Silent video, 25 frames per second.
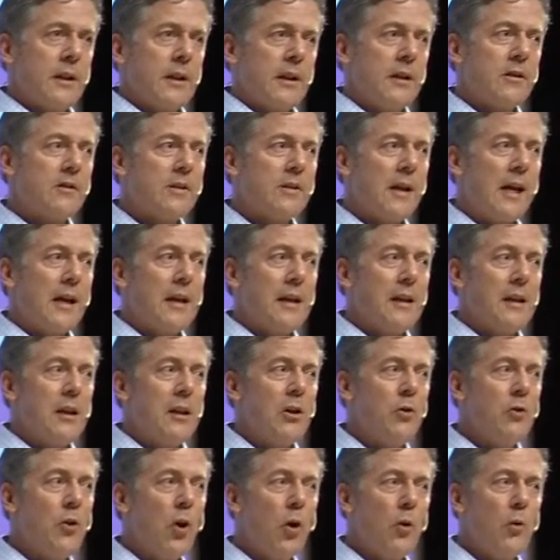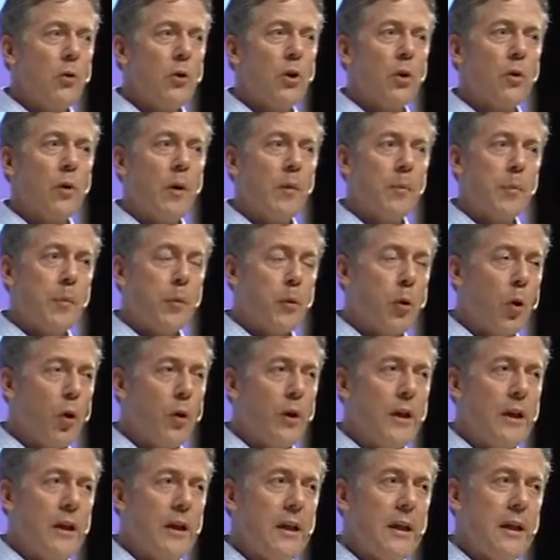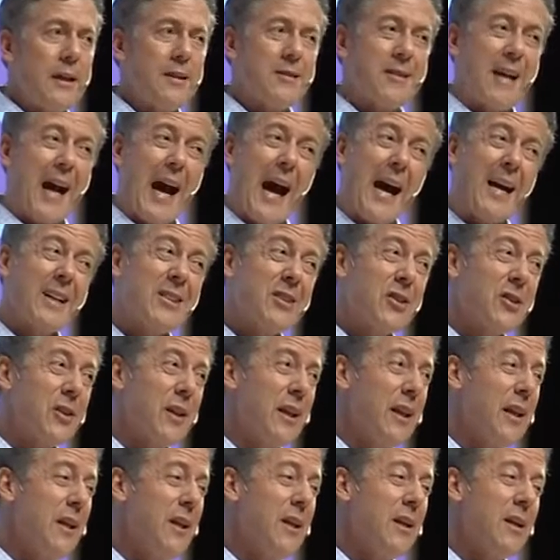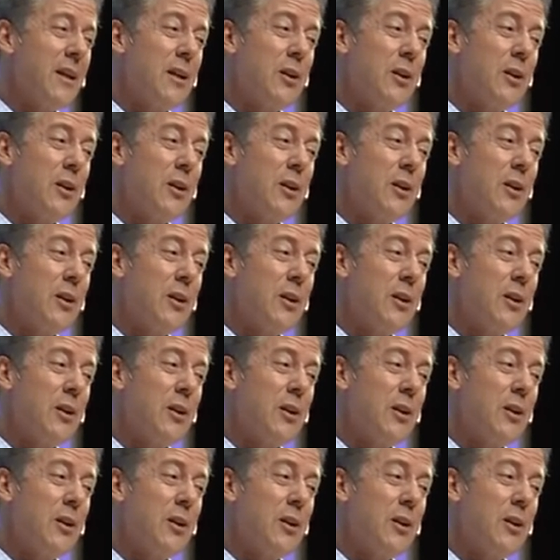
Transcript: is that your employee is actually